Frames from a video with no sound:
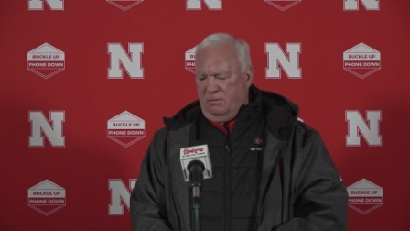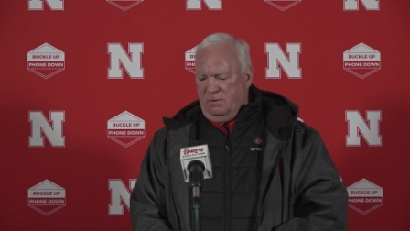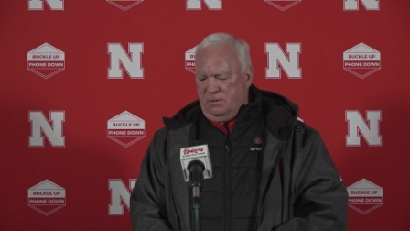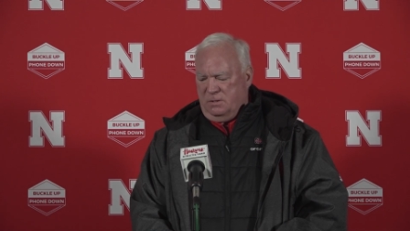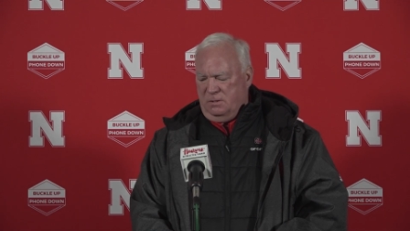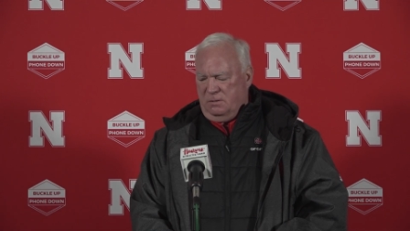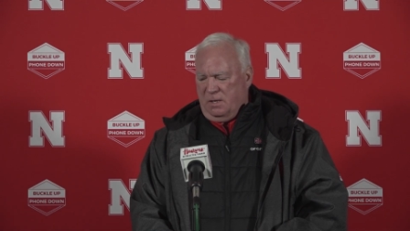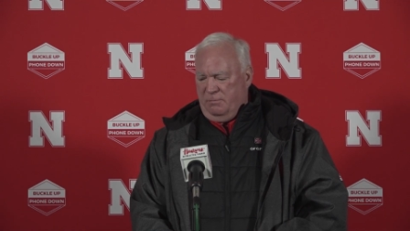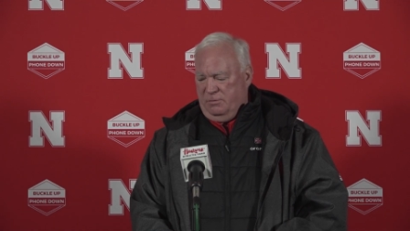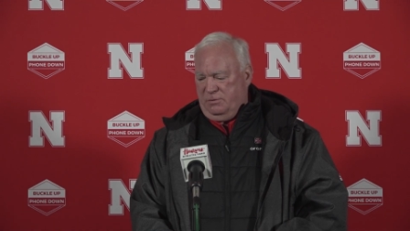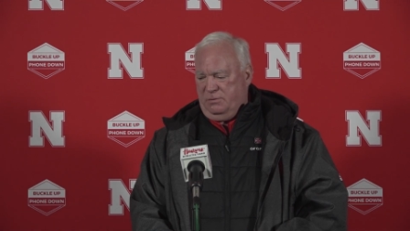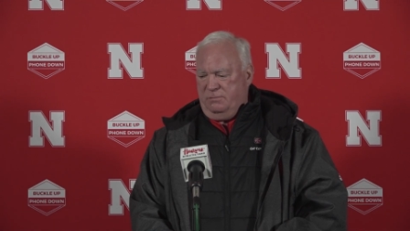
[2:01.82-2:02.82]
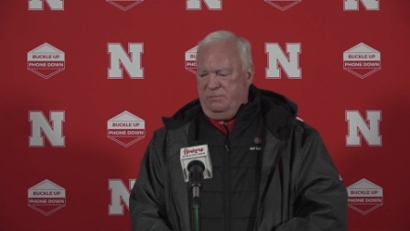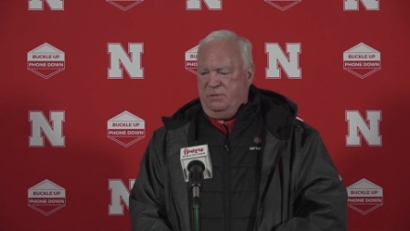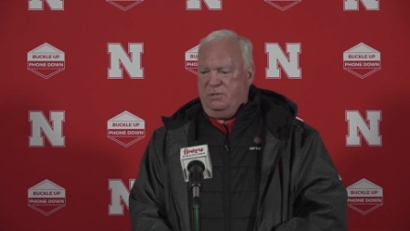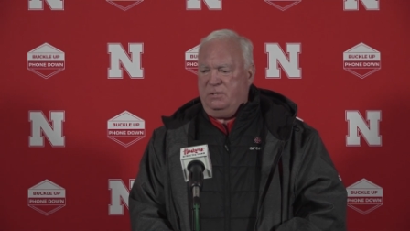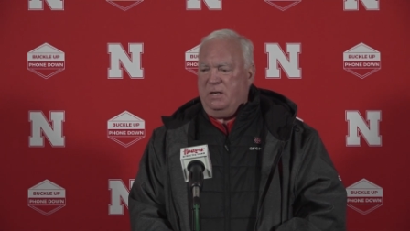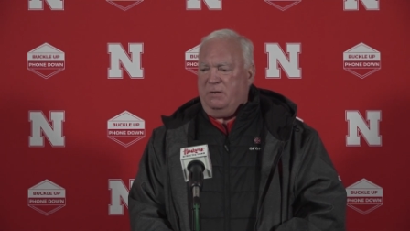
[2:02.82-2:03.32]
there wasn't. I was
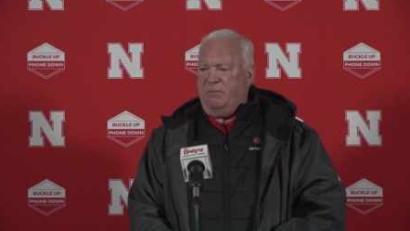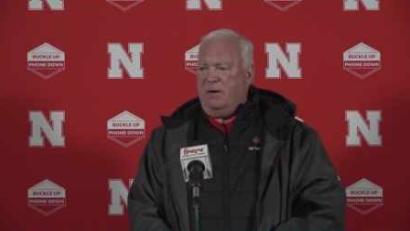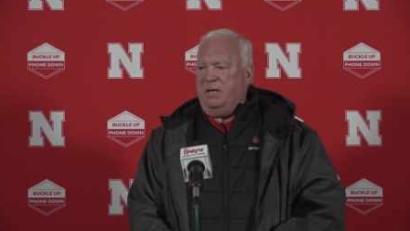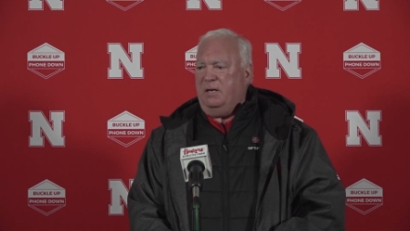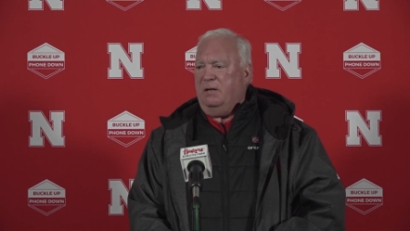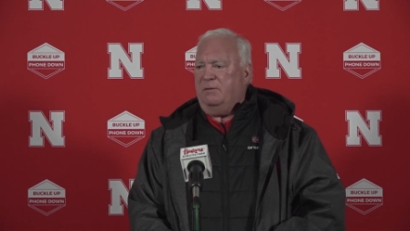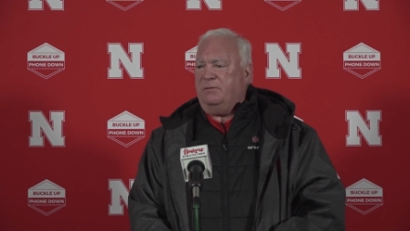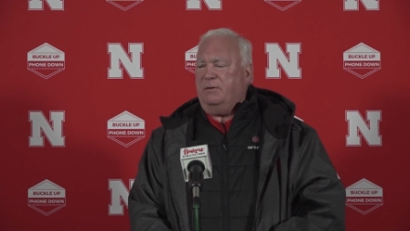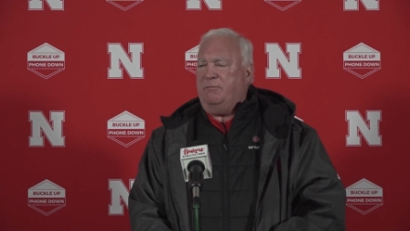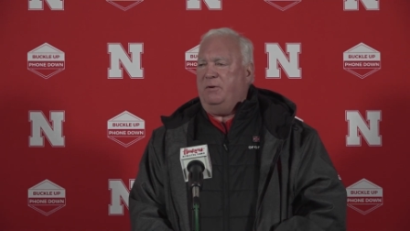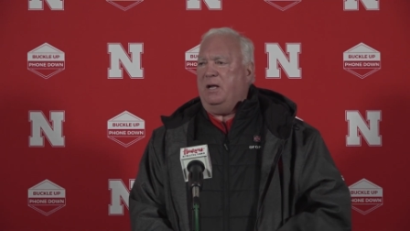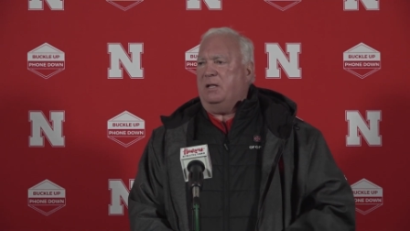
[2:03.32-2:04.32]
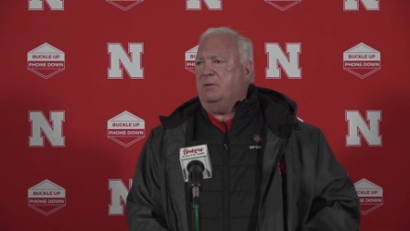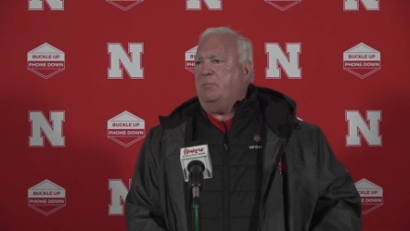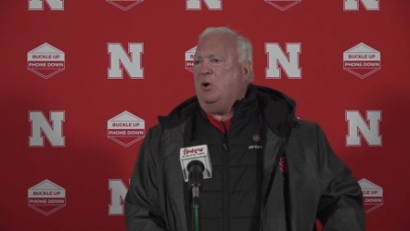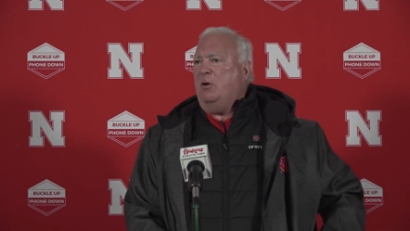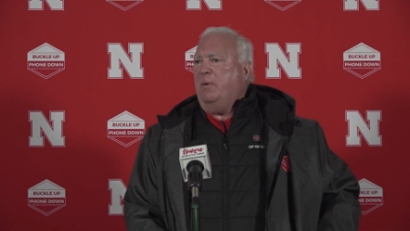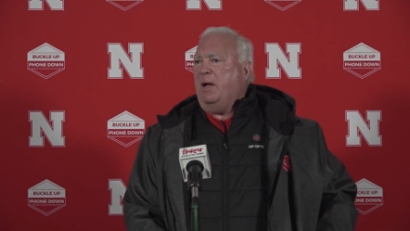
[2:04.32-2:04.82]
getting ready to, if we got the
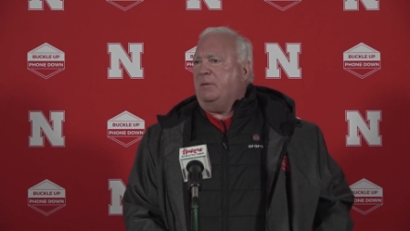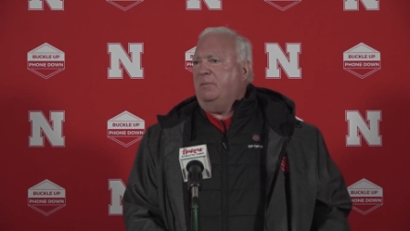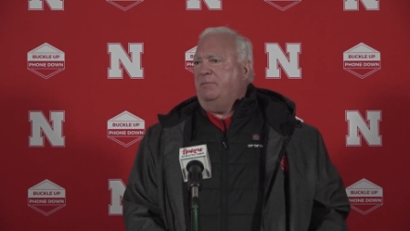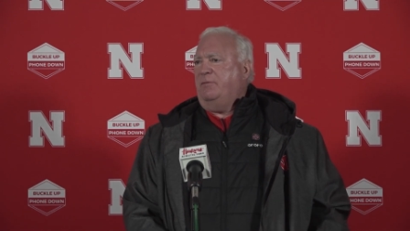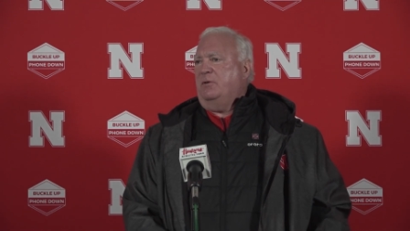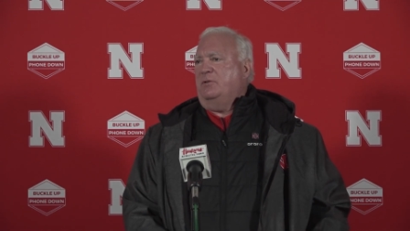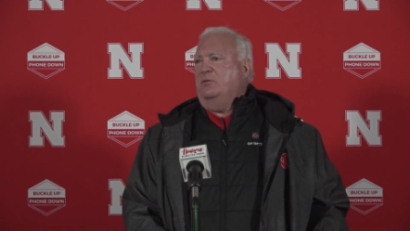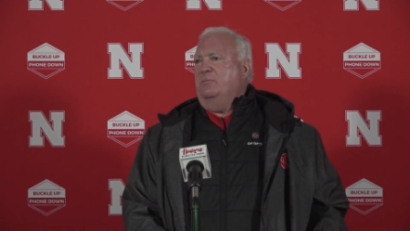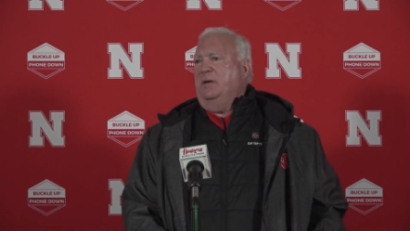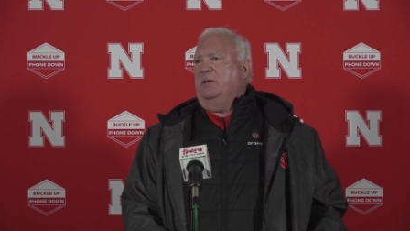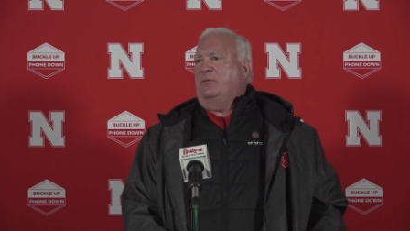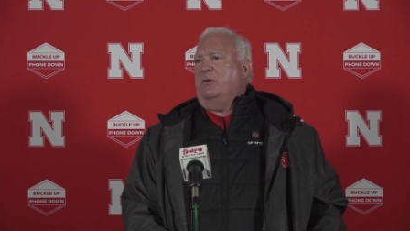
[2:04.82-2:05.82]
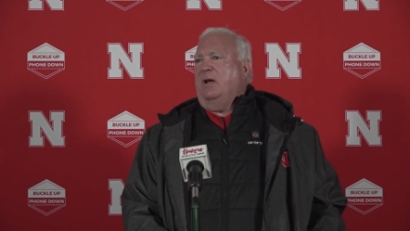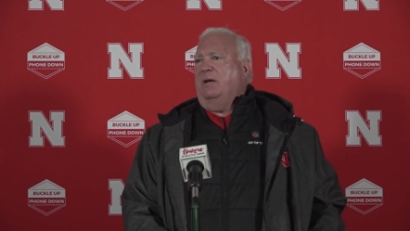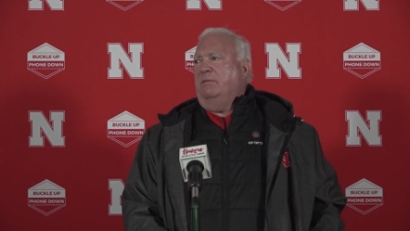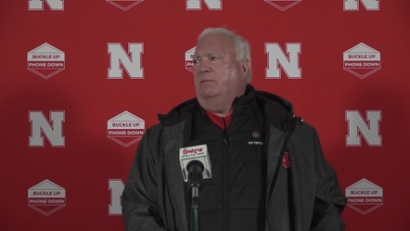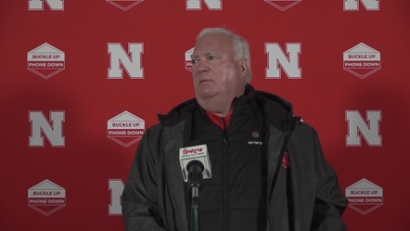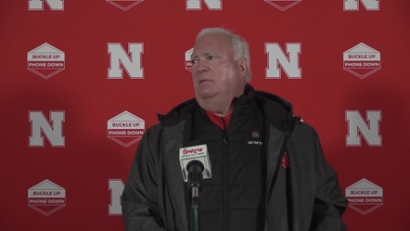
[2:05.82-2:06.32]
ball back for a two minute drive,